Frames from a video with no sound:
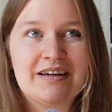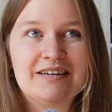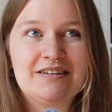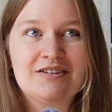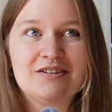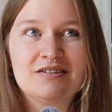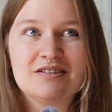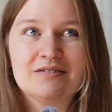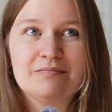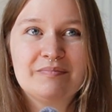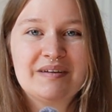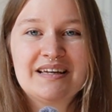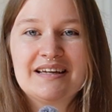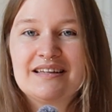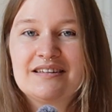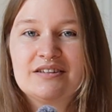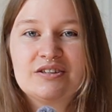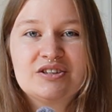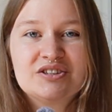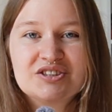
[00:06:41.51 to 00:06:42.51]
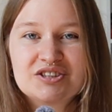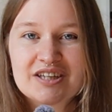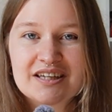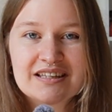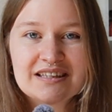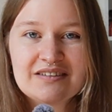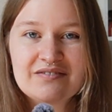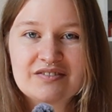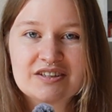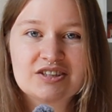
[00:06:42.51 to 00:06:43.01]
and you could be a little
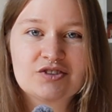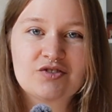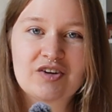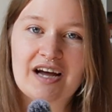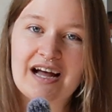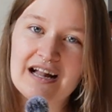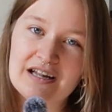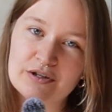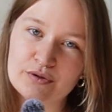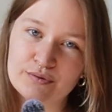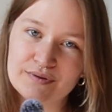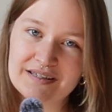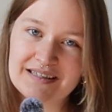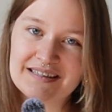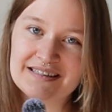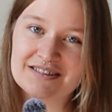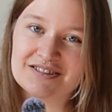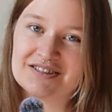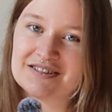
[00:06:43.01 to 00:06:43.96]
jellyfish for Halloween.